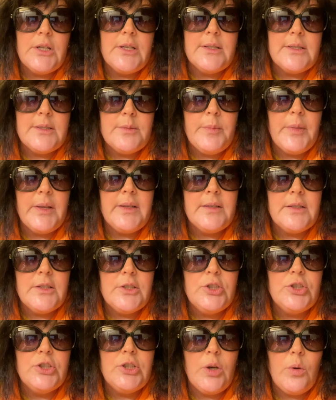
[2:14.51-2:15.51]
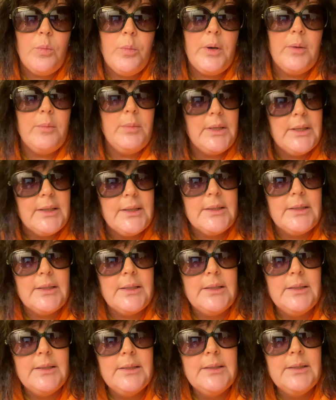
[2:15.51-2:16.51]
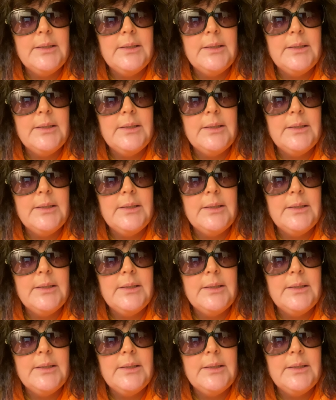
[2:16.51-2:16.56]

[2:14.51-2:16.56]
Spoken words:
this message now publicly,